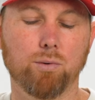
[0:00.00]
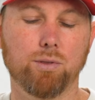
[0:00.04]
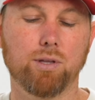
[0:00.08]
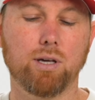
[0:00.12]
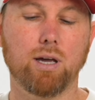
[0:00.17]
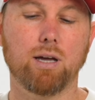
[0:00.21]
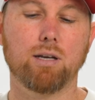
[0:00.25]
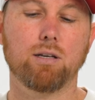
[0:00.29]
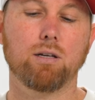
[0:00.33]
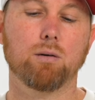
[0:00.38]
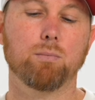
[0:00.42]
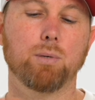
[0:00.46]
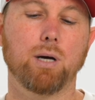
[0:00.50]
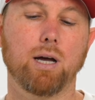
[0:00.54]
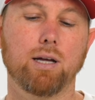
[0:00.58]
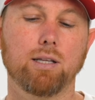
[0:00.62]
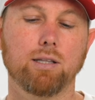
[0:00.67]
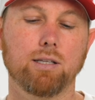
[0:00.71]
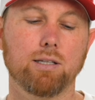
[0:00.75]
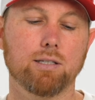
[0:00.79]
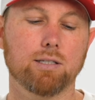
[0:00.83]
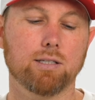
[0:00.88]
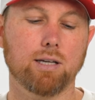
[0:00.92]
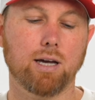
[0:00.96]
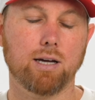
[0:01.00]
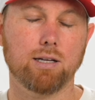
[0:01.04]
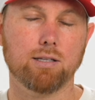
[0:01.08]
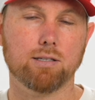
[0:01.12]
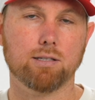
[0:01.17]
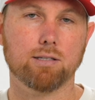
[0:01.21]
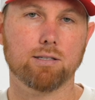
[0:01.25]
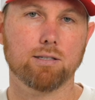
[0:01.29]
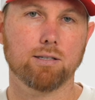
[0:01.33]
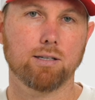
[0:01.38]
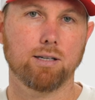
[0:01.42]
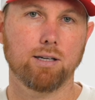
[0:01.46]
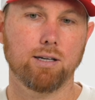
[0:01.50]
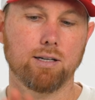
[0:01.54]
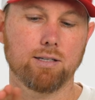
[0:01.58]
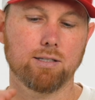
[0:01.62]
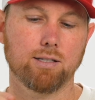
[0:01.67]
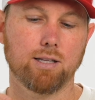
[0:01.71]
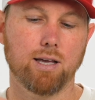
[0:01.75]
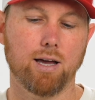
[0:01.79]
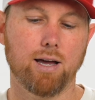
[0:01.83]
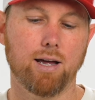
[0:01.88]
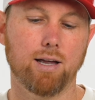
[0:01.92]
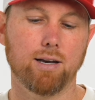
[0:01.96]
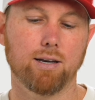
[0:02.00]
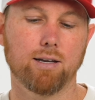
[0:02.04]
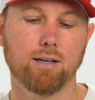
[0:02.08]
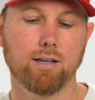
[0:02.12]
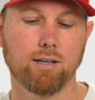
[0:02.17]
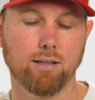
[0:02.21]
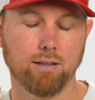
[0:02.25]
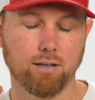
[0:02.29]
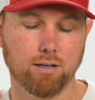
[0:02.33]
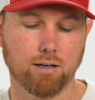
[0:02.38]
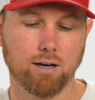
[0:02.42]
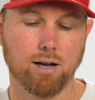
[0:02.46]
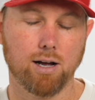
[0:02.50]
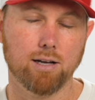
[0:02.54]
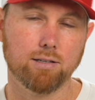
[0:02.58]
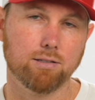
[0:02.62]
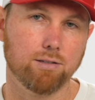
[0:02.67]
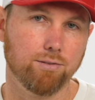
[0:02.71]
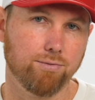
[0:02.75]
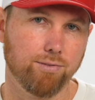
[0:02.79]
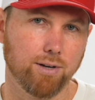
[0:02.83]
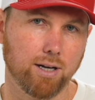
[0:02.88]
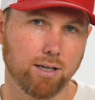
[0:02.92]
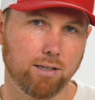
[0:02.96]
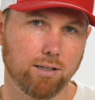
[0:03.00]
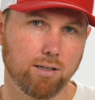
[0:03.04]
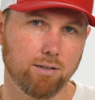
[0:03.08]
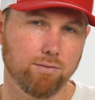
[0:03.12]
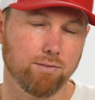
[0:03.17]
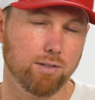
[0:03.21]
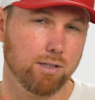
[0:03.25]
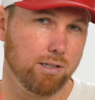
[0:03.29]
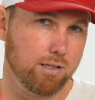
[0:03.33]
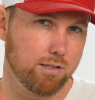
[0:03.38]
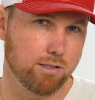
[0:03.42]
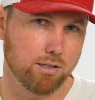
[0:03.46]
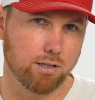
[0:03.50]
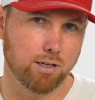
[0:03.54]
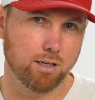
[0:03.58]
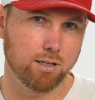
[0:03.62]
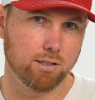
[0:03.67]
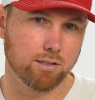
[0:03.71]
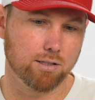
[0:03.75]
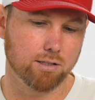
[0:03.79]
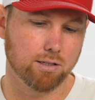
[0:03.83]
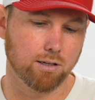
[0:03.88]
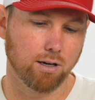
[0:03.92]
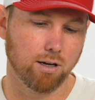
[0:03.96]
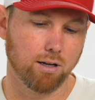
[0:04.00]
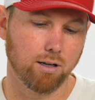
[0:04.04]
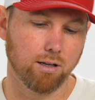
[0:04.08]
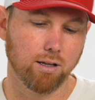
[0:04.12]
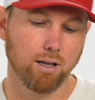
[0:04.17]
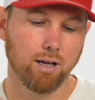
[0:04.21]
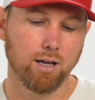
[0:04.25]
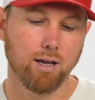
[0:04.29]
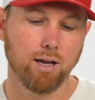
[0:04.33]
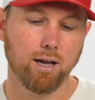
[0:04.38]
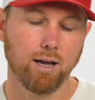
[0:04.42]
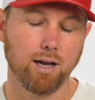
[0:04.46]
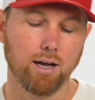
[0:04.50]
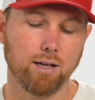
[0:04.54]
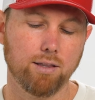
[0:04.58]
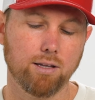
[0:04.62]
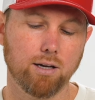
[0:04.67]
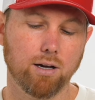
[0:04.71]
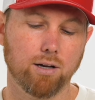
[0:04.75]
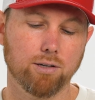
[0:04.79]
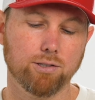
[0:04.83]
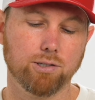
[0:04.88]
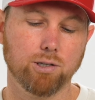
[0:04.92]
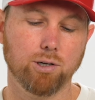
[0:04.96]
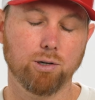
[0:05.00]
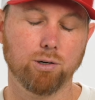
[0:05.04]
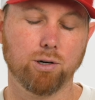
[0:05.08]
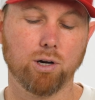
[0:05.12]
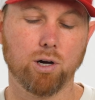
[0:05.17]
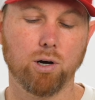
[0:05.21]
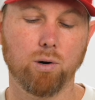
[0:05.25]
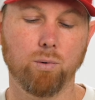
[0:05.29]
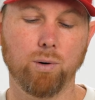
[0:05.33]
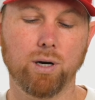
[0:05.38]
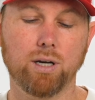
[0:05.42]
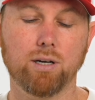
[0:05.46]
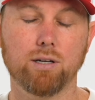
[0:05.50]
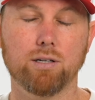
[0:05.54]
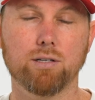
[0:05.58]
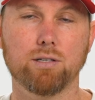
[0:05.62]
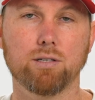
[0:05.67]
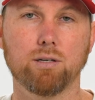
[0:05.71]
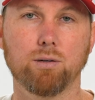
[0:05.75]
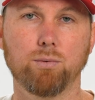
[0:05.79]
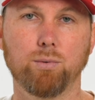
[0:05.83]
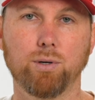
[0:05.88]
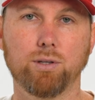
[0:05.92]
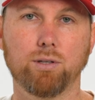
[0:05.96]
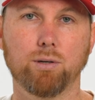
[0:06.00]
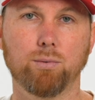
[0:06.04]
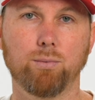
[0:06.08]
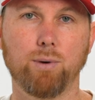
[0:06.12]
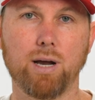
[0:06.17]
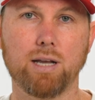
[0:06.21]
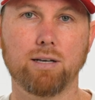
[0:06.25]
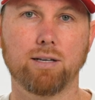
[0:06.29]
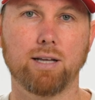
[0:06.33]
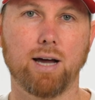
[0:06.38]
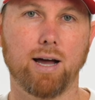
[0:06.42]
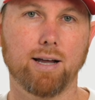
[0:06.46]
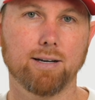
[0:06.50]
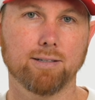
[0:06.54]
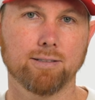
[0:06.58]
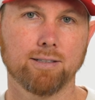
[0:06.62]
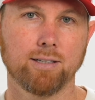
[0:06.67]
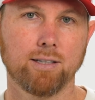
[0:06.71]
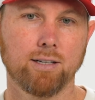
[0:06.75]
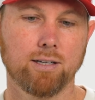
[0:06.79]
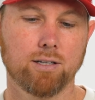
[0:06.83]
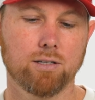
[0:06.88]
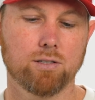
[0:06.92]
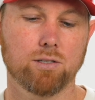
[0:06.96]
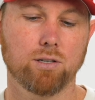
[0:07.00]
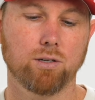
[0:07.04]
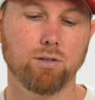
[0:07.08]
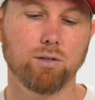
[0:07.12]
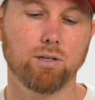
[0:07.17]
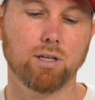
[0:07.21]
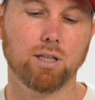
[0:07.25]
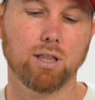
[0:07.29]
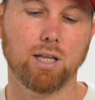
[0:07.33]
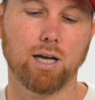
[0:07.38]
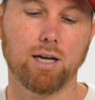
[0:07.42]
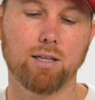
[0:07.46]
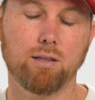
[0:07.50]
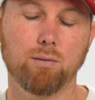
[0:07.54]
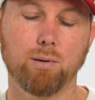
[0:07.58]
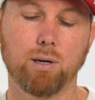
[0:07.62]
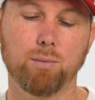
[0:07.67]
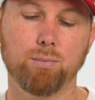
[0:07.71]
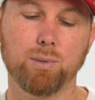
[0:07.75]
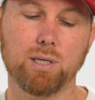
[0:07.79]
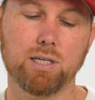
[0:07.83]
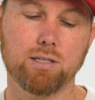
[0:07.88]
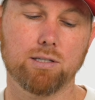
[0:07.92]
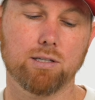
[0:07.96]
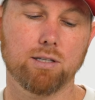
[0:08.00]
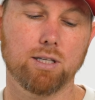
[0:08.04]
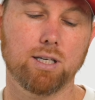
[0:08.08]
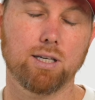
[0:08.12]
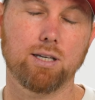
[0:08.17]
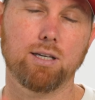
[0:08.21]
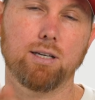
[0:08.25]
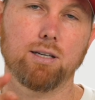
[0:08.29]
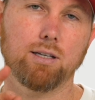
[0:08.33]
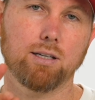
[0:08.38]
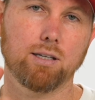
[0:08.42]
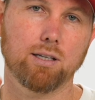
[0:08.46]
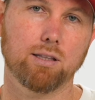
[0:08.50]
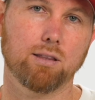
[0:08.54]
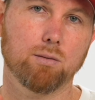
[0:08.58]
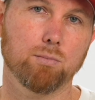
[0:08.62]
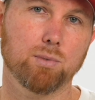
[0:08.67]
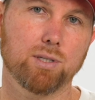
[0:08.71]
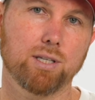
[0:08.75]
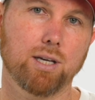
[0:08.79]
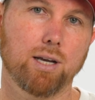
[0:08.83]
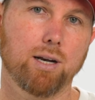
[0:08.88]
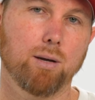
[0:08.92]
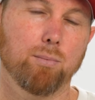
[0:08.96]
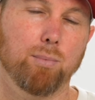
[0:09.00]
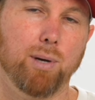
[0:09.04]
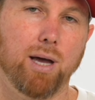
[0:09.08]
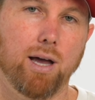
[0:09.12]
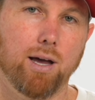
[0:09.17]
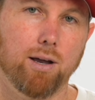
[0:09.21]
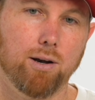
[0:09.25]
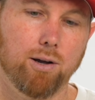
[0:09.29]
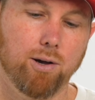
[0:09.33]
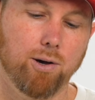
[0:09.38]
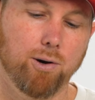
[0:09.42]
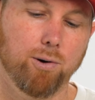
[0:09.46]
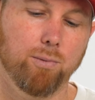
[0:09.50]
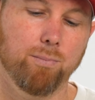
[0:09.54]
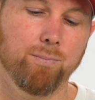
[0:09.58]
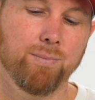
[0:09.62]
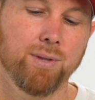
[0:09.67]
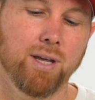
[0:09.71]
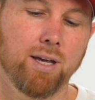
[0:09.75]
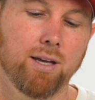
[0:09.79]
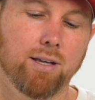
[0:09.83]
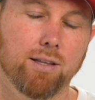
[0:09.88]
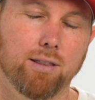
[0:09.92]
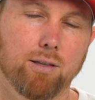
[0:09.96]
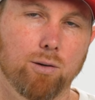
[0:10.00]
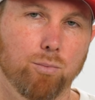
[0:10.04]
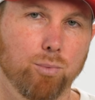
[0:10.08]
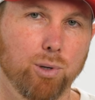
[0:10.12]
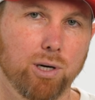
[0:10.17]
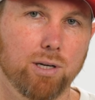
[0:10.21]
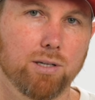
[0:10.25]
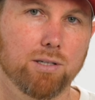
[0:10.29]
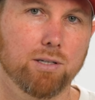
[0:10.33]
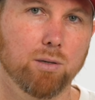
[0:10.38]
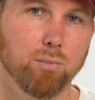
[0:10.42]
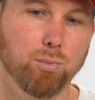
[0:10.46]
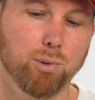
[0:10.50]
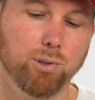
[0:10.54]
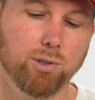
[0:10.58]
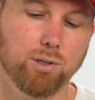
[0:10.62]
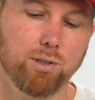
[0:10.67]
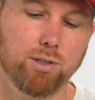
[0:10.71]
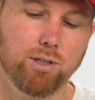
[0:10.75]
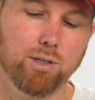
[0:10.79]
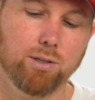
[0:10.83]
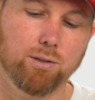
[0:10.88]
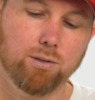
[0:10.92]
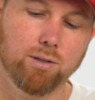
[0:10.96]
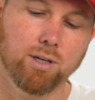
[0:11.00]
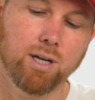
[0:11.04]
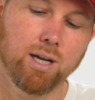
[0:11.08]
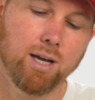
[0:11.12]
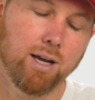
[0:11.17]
the idea behind these sights is that they're cost-effective, easy to install, and they also co-witness with your red dot. So you can line them up easily, get them set up at home, and they're pretty simple to do.